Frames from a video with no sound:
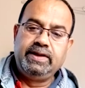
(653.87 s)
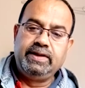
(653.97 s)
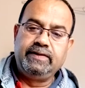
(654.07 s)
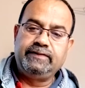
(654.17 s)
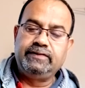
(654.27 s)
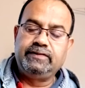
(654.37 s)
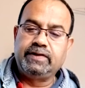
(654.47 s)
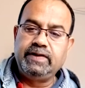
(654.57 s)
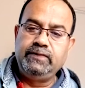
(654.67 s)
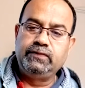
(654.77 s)
research
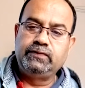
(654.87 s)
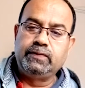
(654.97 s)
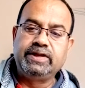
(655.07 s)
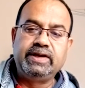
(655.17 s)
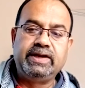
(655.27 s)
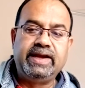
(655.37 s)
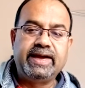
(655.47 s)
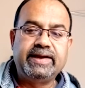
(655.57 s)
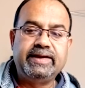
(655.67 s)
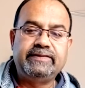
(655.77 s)
reviews over the
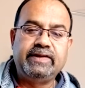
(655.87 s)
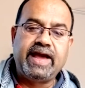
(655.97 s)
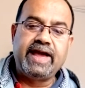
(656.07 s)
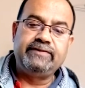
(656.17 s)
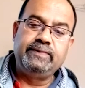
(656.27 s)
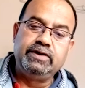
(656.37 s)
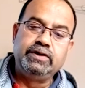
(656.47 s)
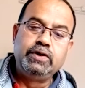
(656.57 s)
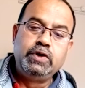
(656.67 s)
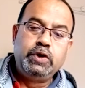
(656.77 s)
decades and has been
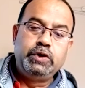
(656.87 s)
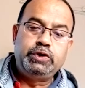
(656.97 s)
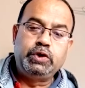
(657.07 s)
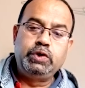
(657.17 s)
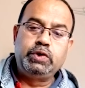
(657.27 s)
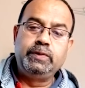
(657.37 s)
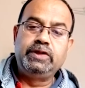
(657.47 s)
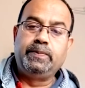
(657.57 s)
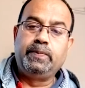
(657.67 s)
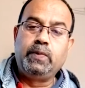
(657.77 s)
shown to be
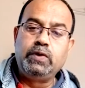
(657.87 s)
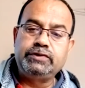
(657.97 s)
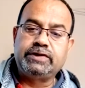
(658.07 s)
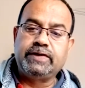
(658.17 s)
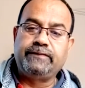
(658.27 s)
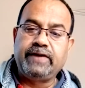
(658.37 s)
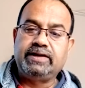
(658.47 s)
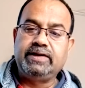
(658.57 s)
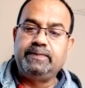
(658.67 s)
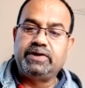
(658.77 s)
the most
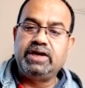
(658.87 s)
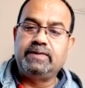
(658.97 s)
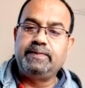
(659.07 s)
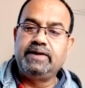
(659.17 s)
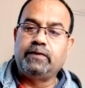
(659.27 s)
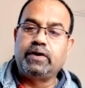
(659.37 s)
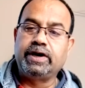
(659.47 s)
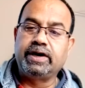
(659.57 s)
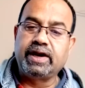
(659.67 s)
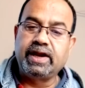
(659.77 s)
effective treatment for
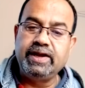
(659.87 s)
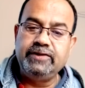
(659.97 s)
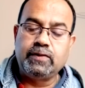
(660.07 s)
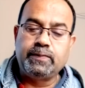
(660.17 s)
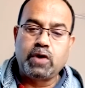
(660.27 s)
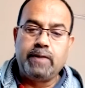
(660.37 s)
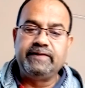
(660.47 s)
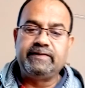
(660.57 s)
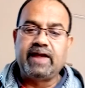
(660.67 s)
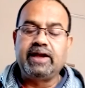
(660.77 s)
a range of
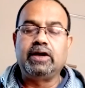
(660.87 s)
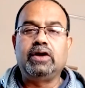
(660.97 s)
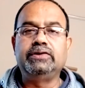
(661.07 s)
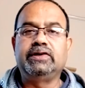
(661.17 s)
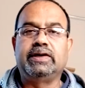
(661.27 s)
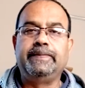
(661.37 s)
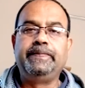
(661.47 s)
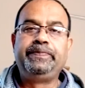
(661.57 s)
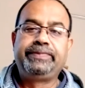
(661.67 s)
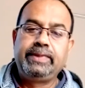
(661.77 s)
common psychological
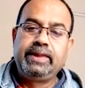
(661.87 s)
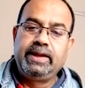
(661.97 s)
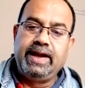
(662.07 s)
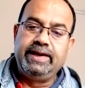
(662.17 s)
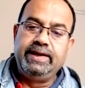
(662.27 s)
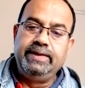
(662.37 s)
and